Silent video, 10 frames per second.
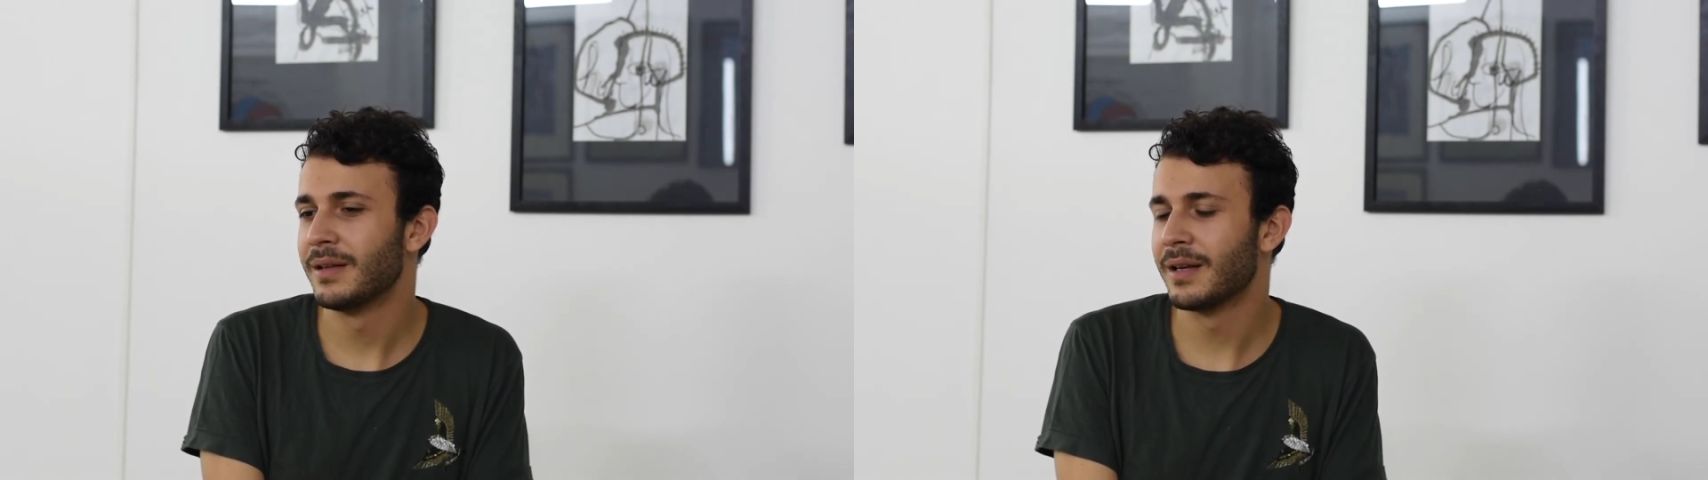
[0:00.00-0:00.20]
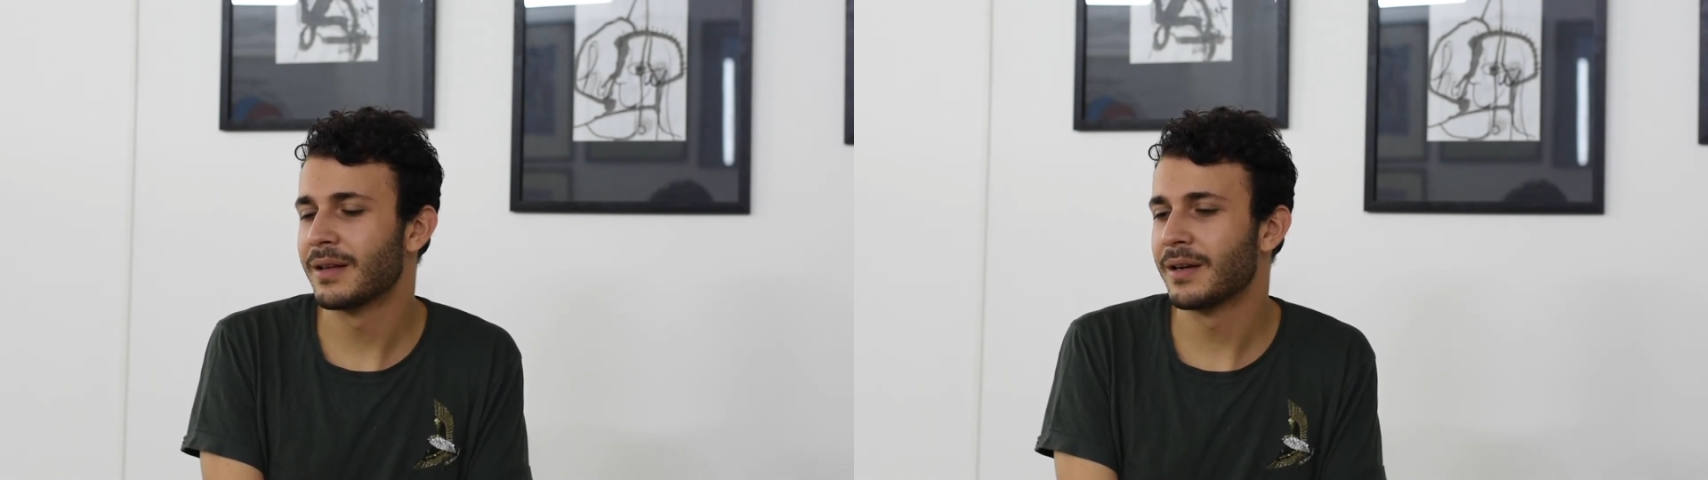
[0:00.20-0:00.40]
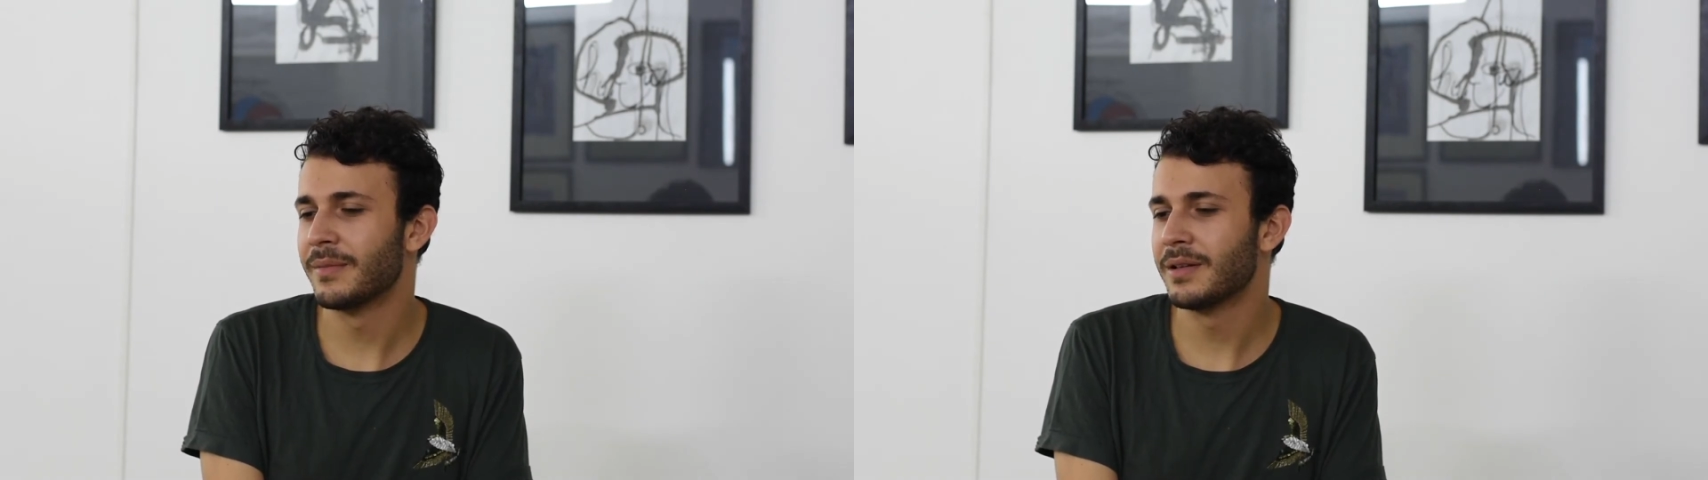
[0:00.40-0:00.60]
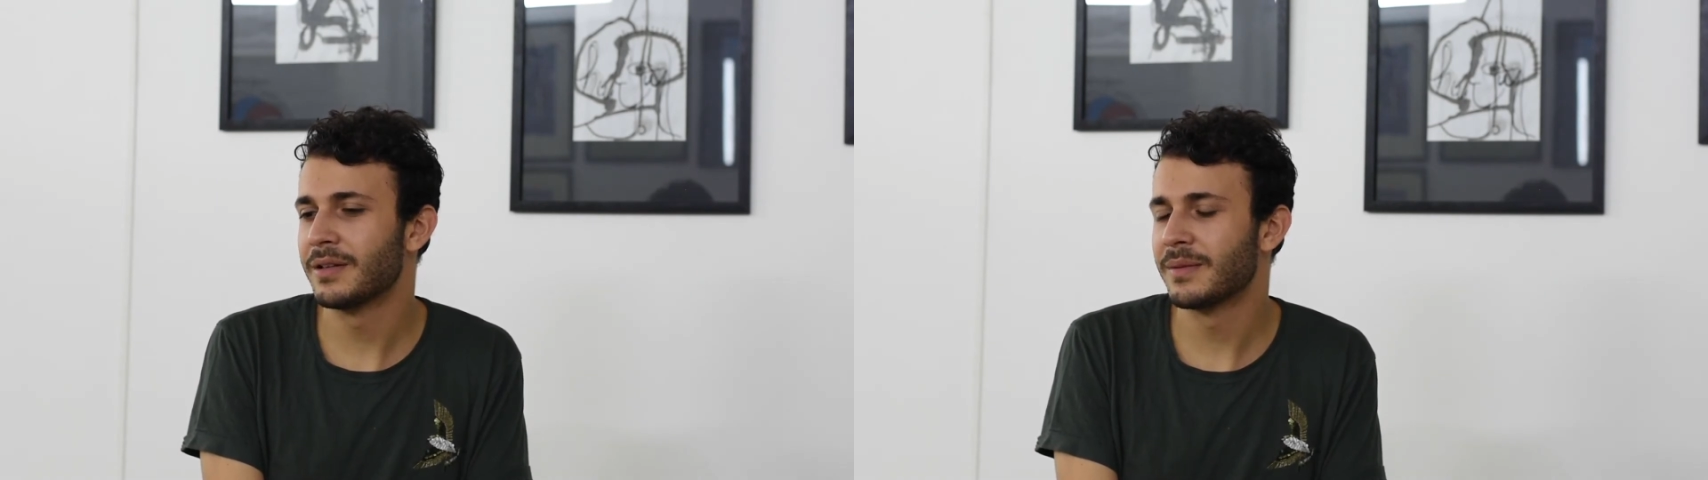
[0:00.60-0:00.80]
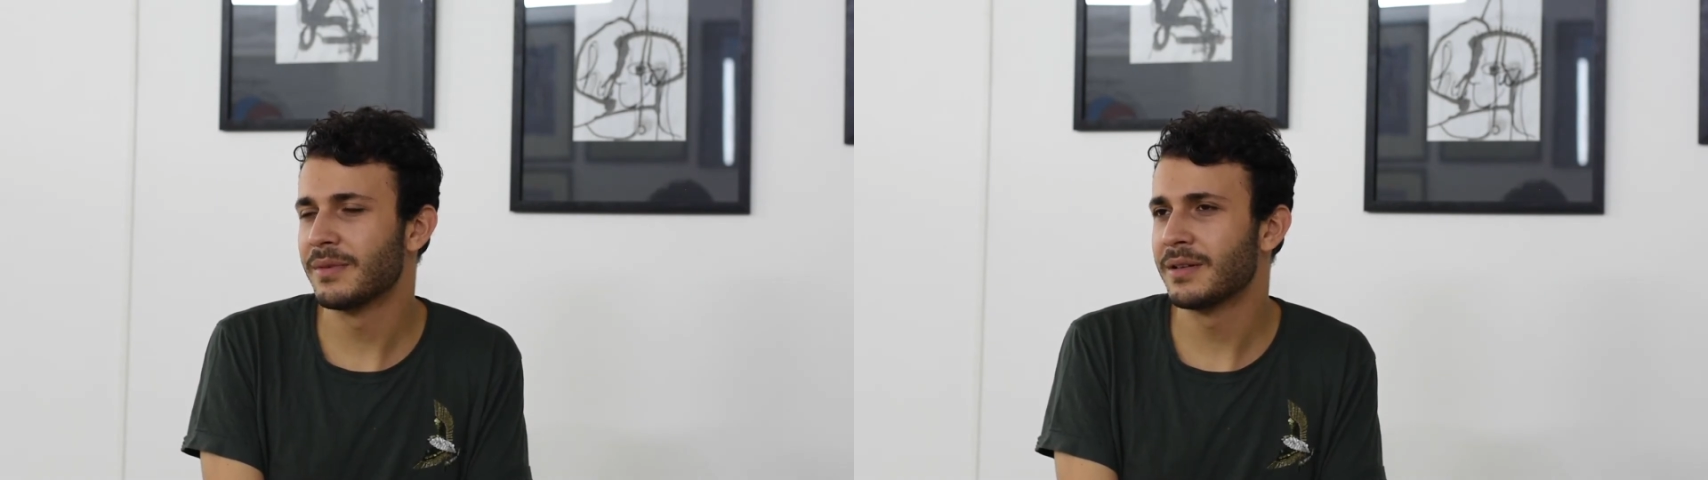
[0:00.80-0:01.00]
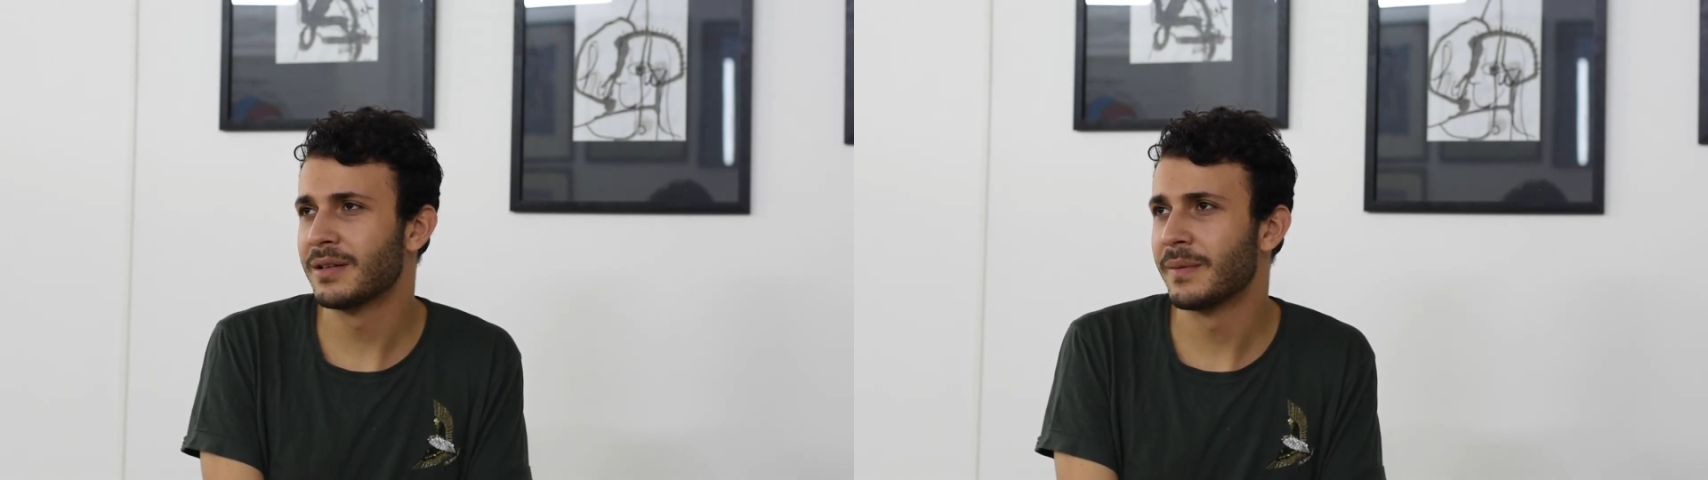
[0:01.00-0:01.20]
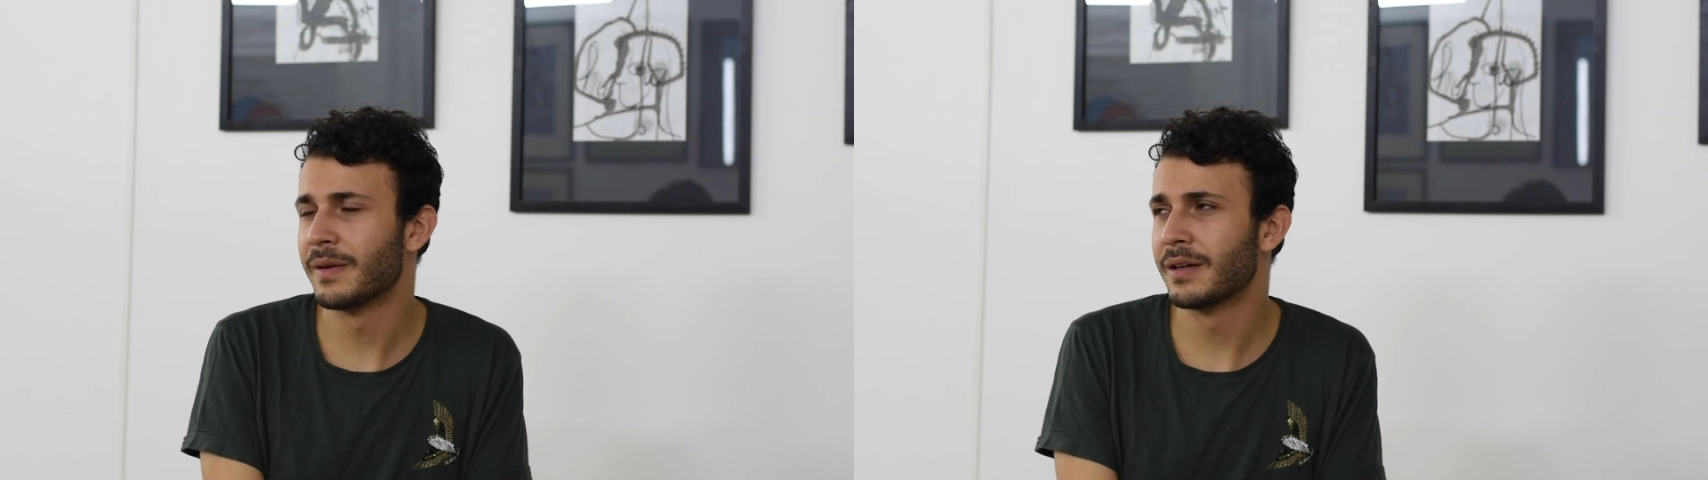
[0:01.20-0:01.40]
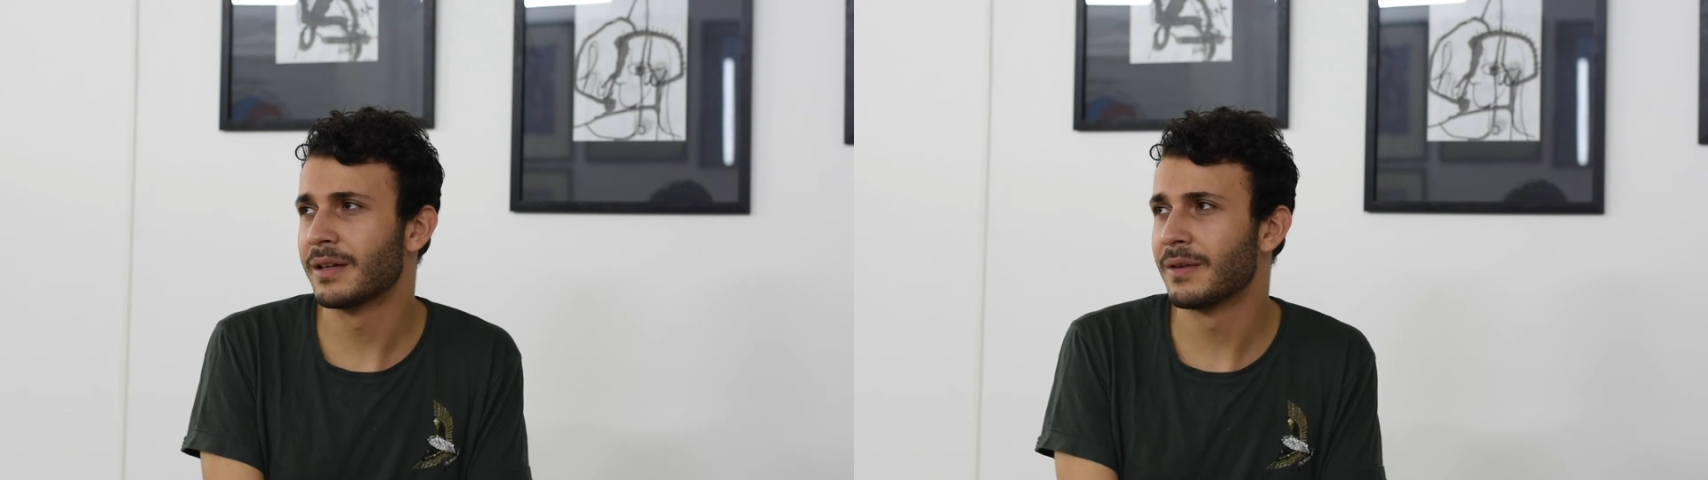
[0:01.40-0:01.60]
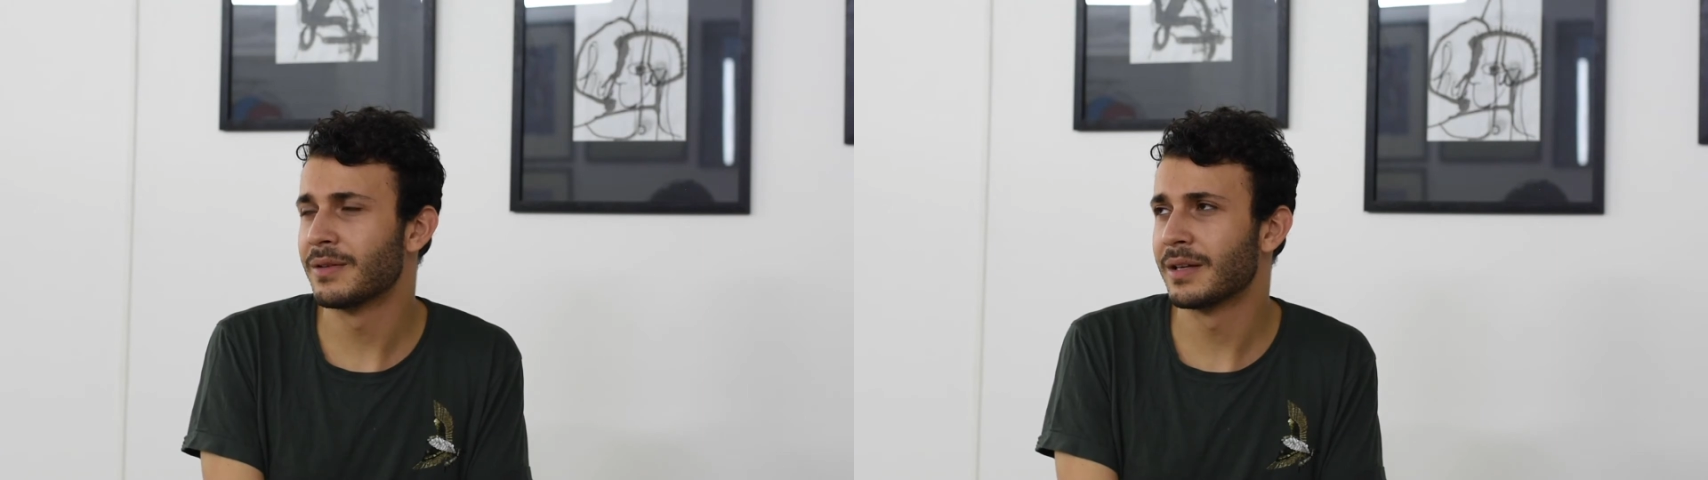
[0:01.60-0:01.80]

Like Armenian community in America,